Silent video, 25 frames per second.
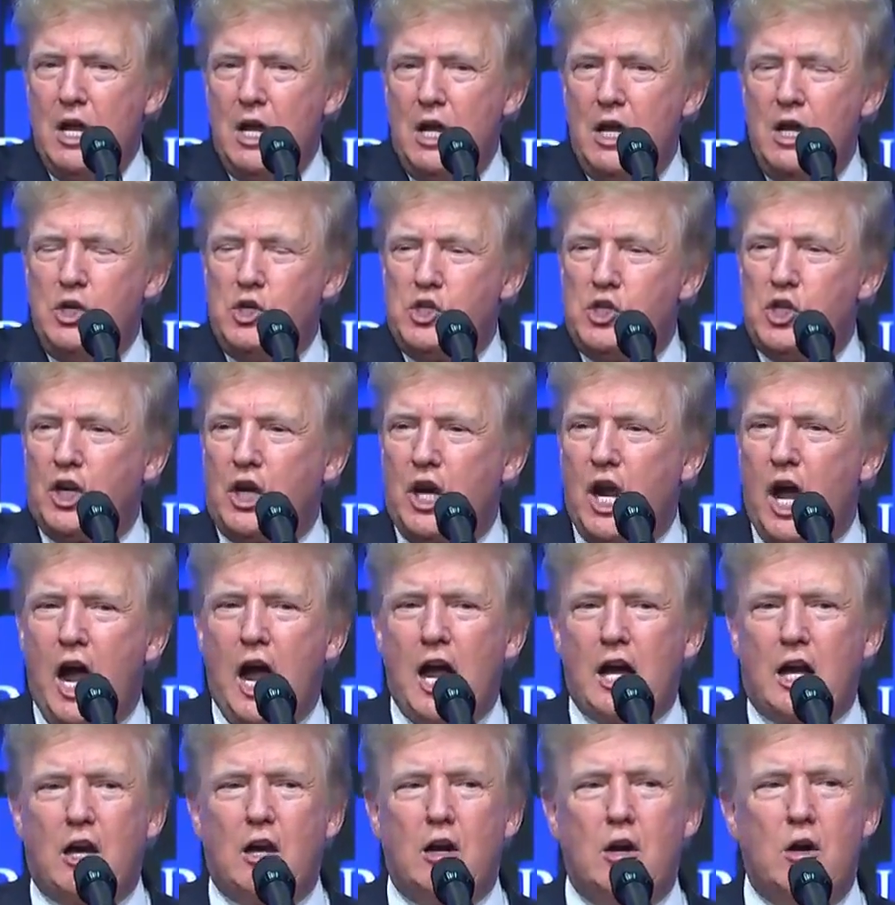In
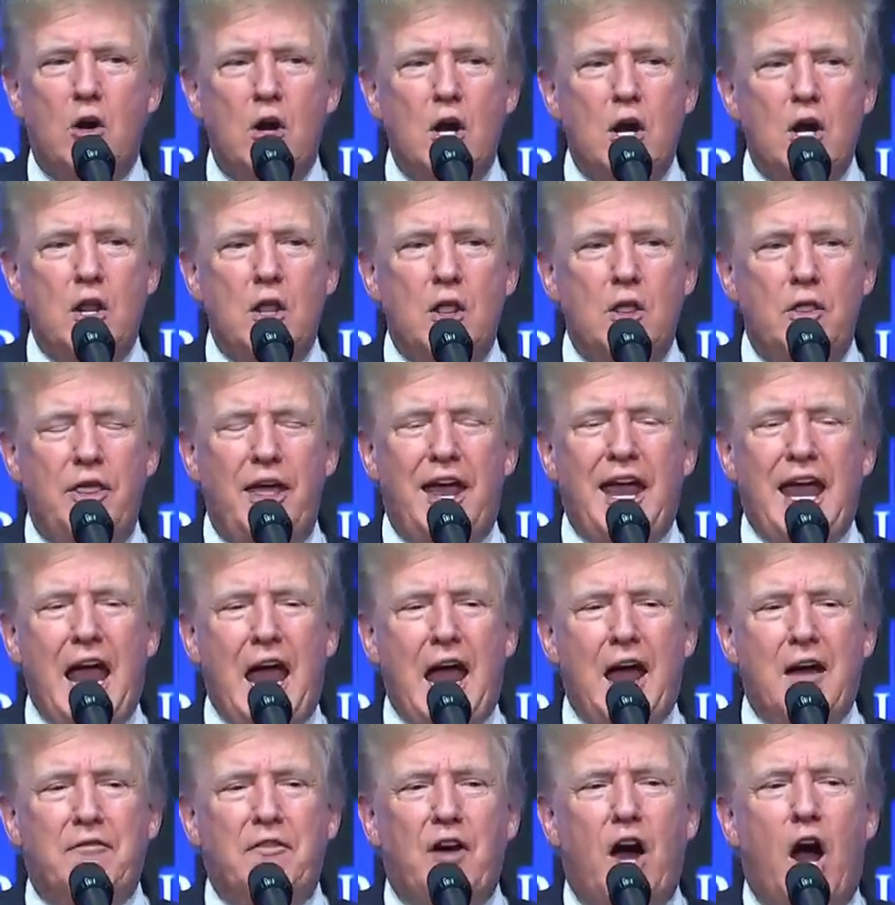Chicago, they
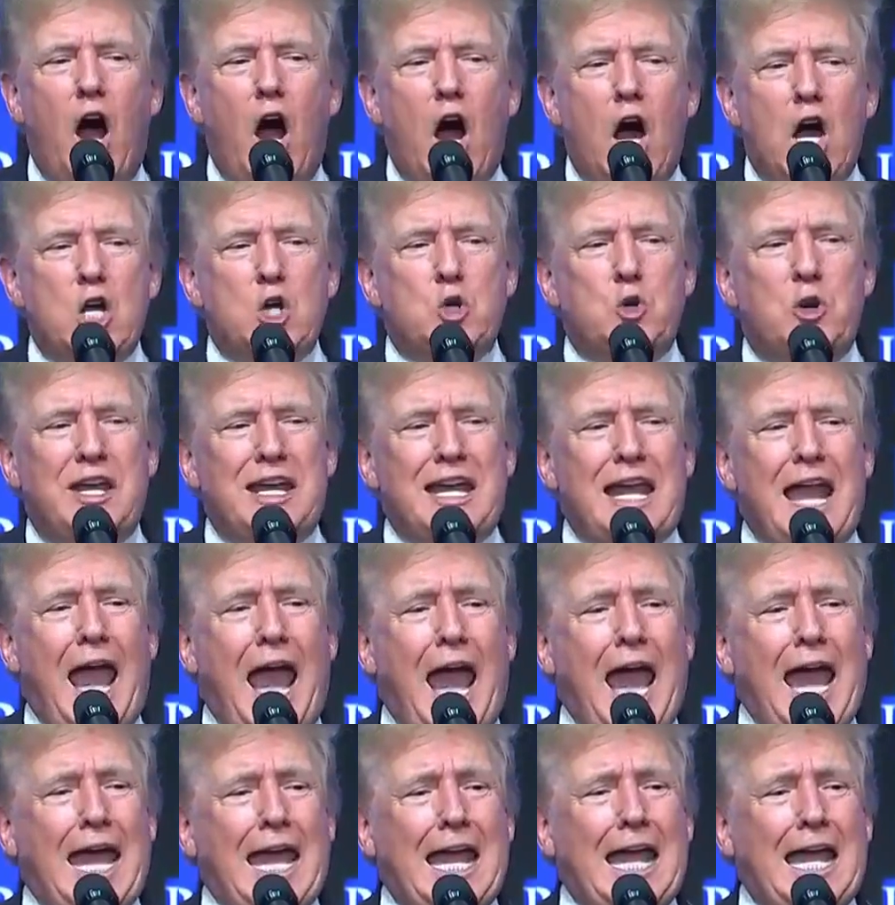have
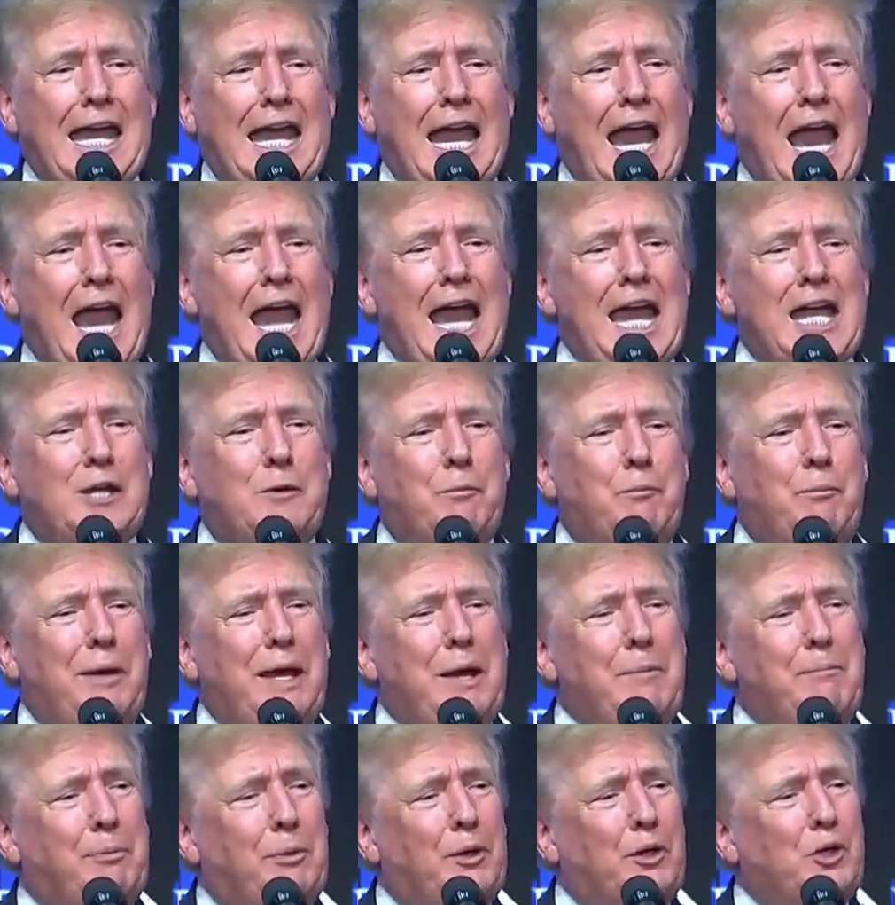188
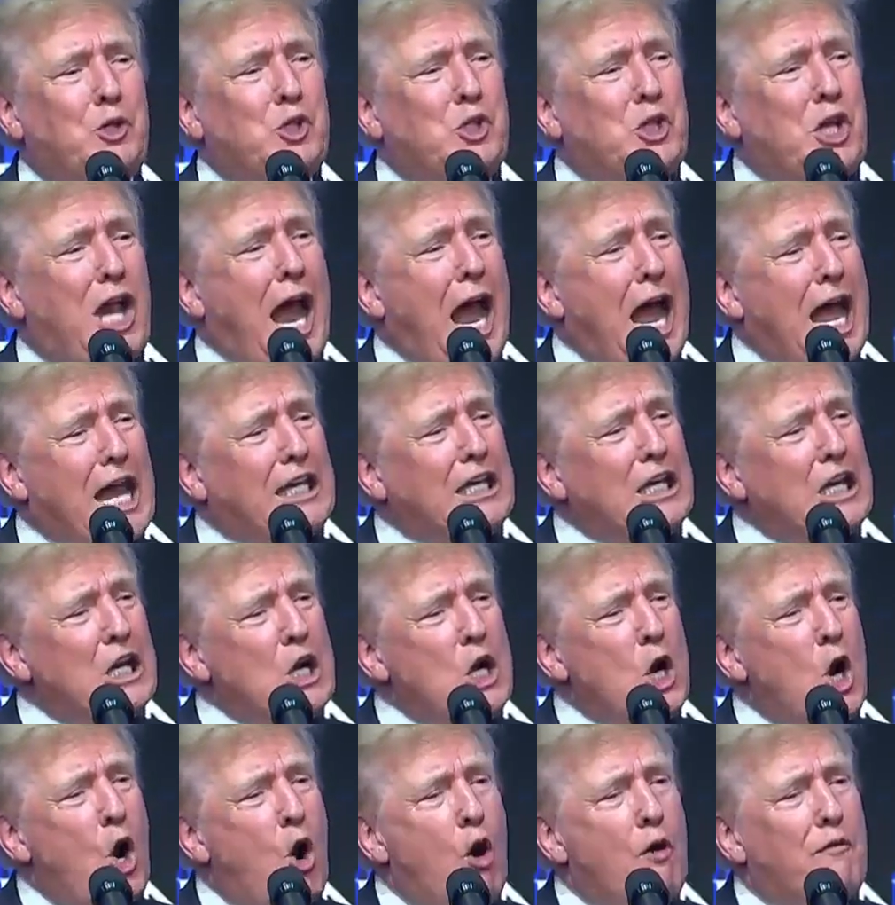people shot
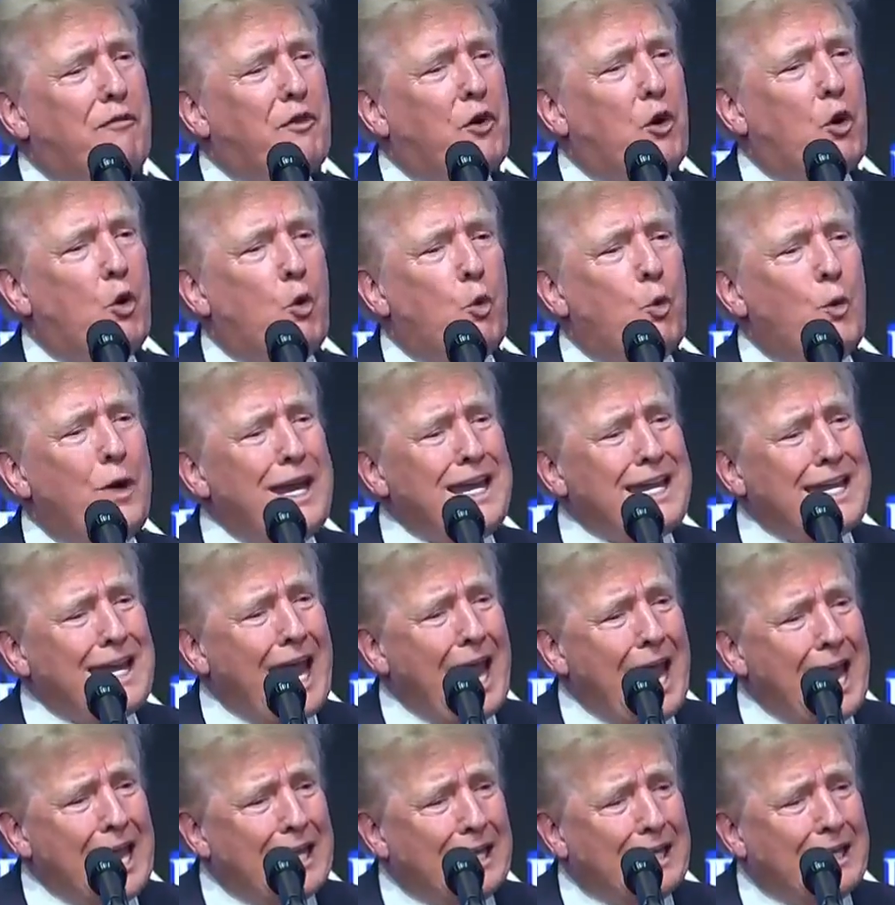over a
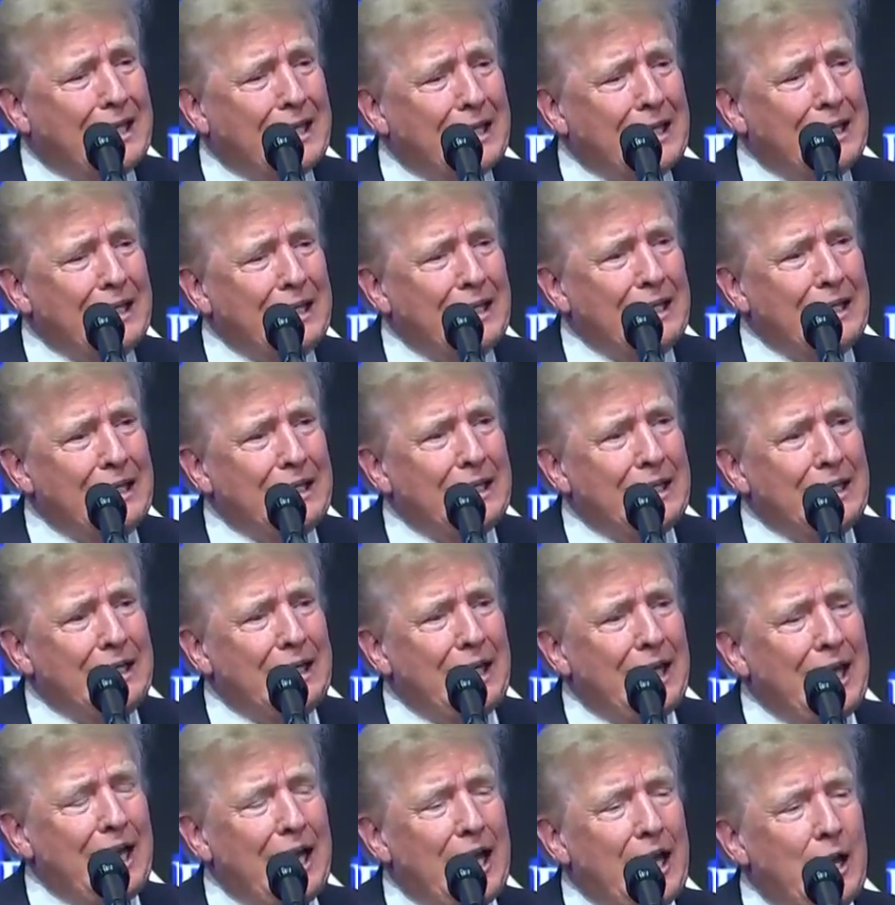weekend,
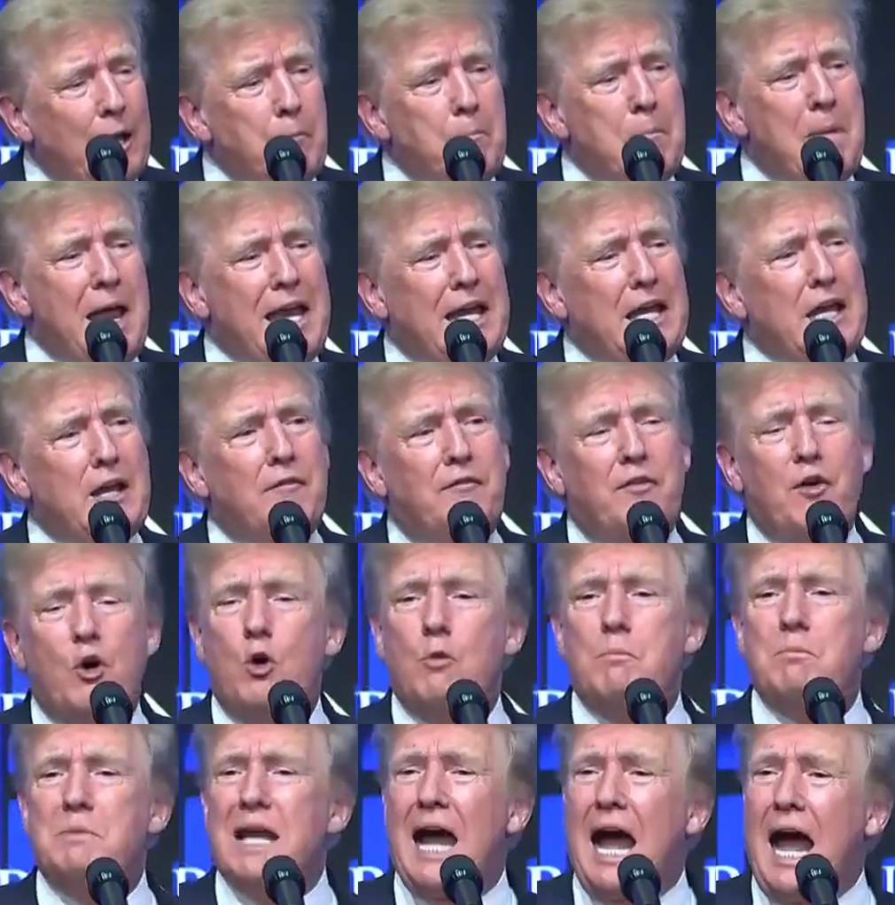many of
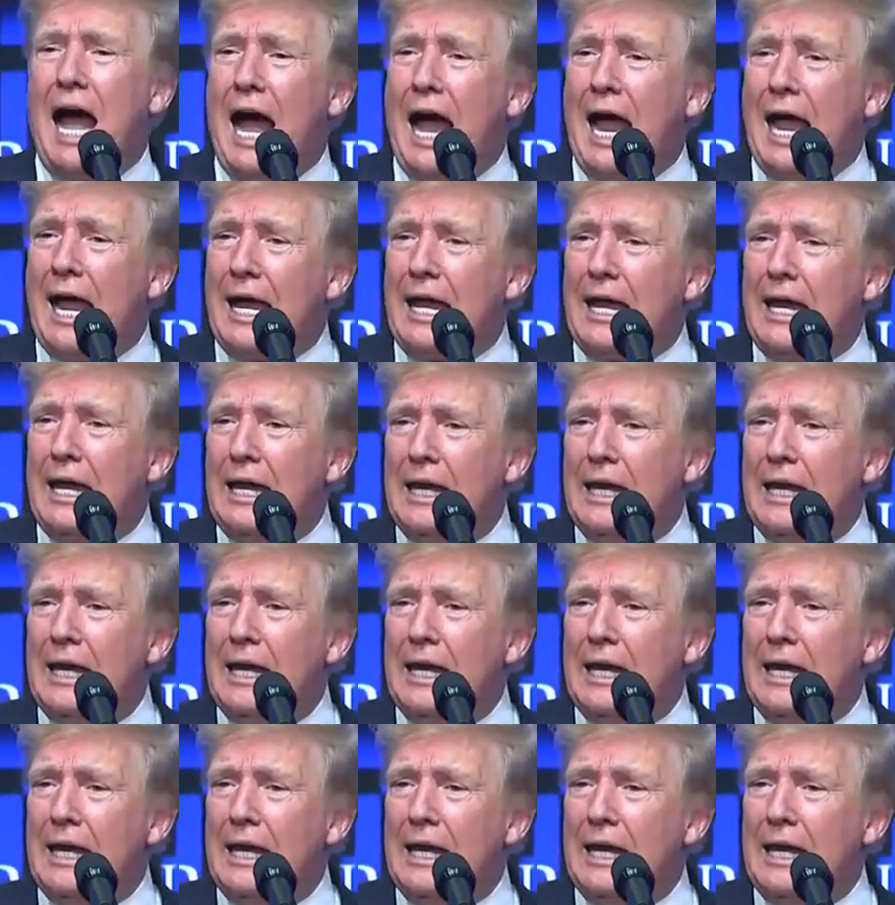whom die.